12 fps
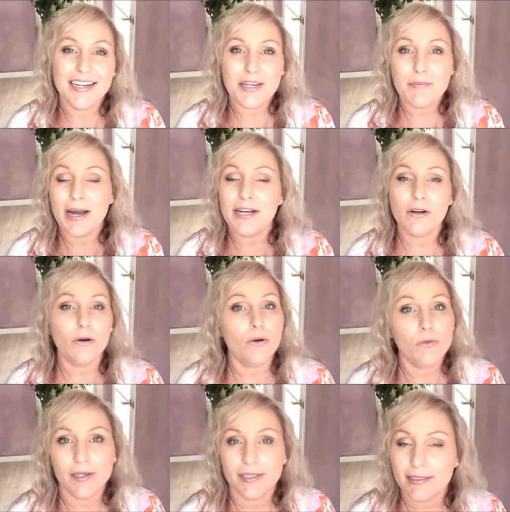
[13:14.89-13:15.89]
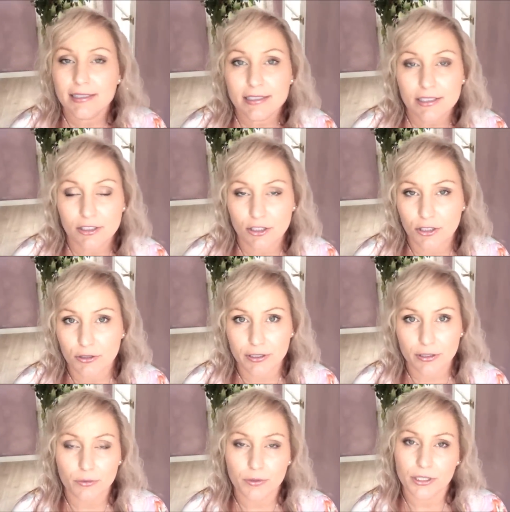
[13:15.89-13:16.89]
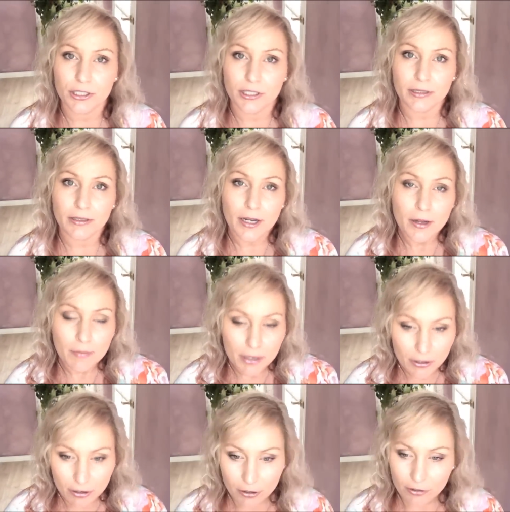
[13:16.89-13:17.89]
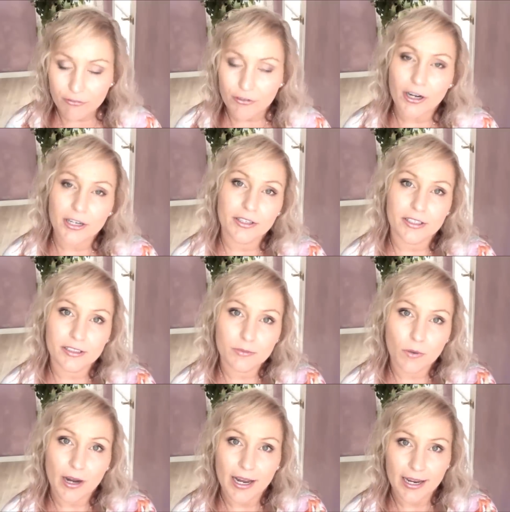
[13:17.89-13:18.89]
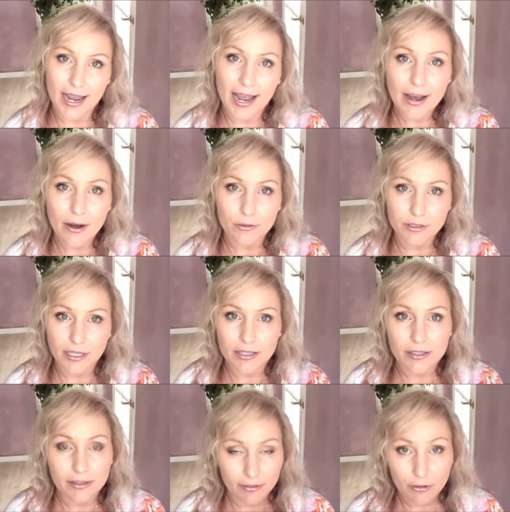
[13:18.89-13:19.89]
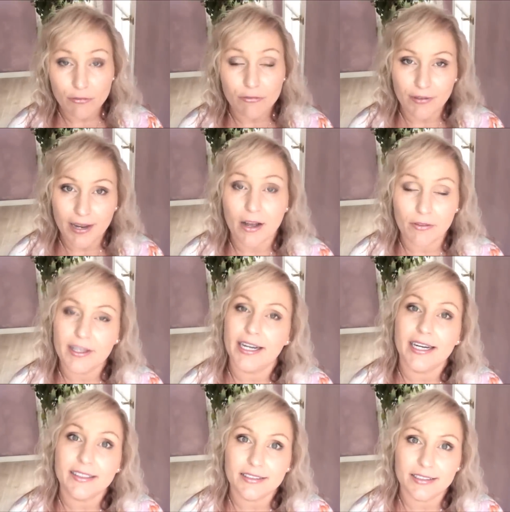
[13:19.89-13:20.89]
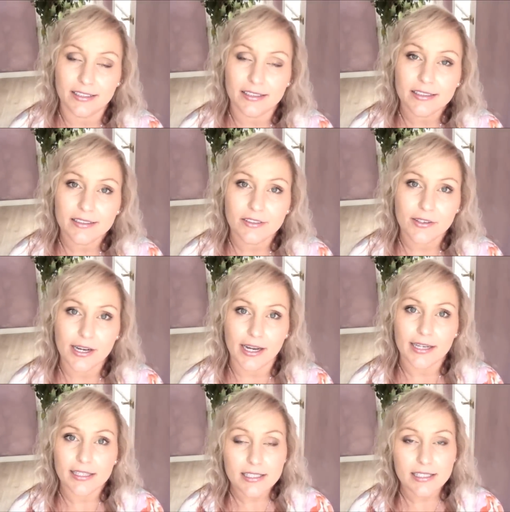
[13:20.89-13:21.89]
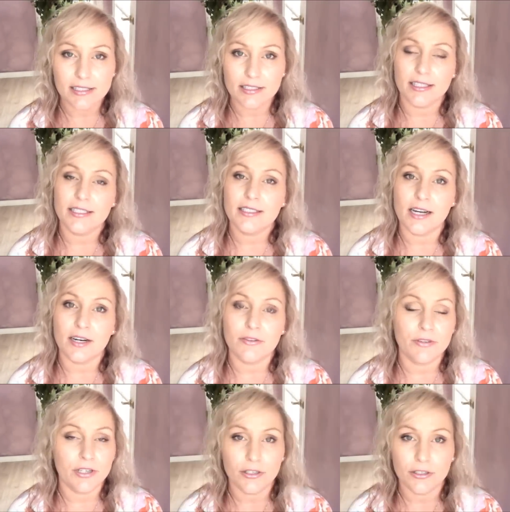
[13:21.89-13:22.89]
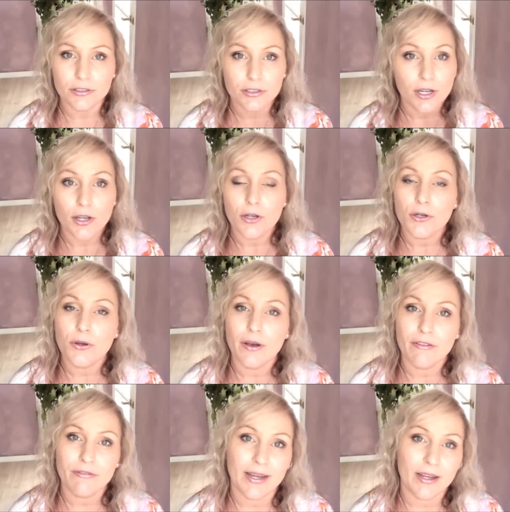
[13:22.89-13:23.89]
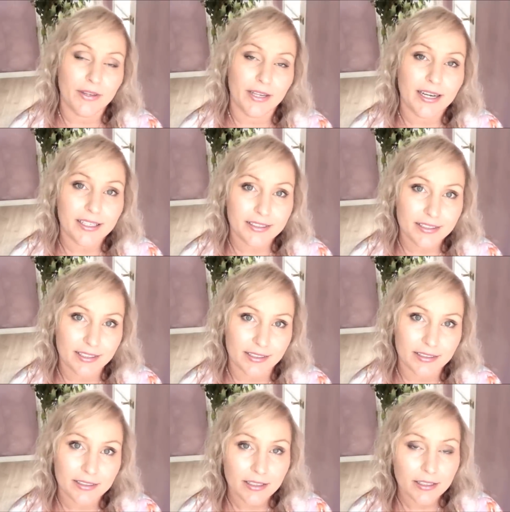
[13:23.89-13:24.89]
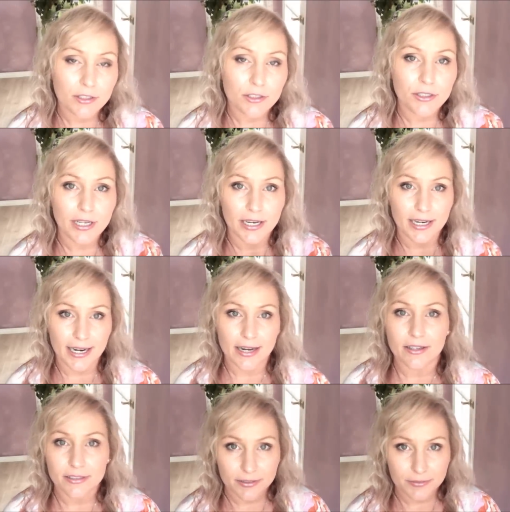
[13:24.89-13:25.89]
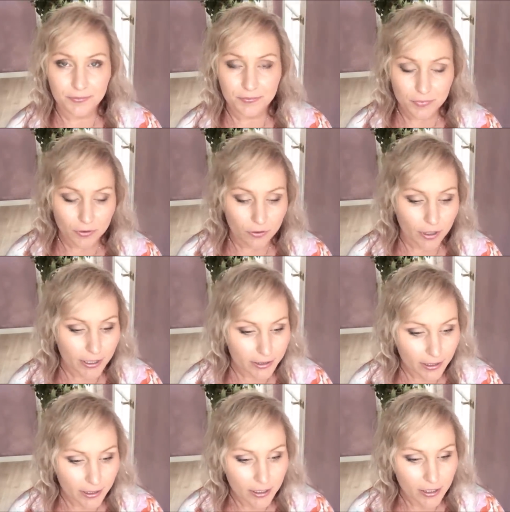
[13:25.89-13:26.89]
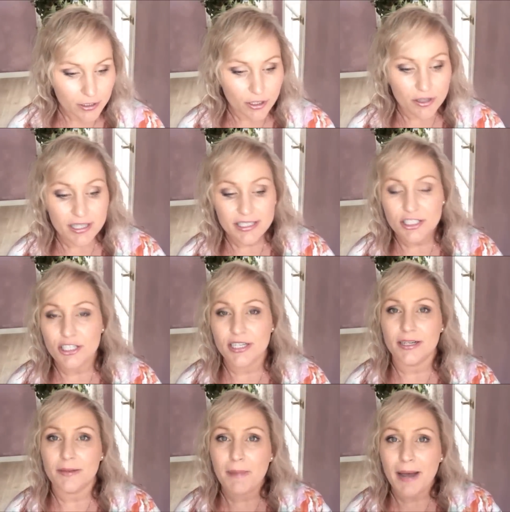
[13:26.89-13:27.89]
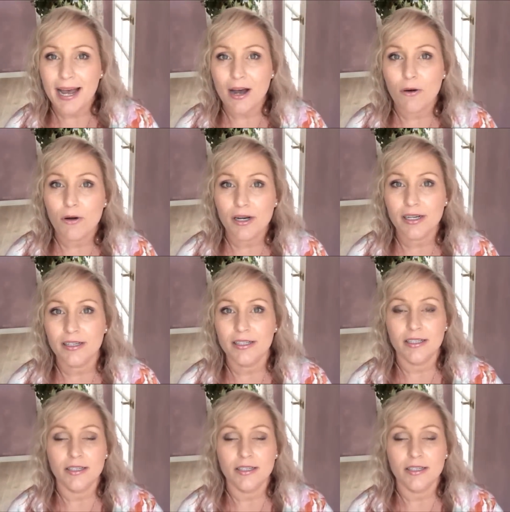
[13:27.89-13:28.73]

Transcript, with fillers: you may not always listen to your intuition, but you're going to find this way out, and you found the answer, okay? Listening to these kind of videos, you have found the answer to getting out, all right? So this year, power,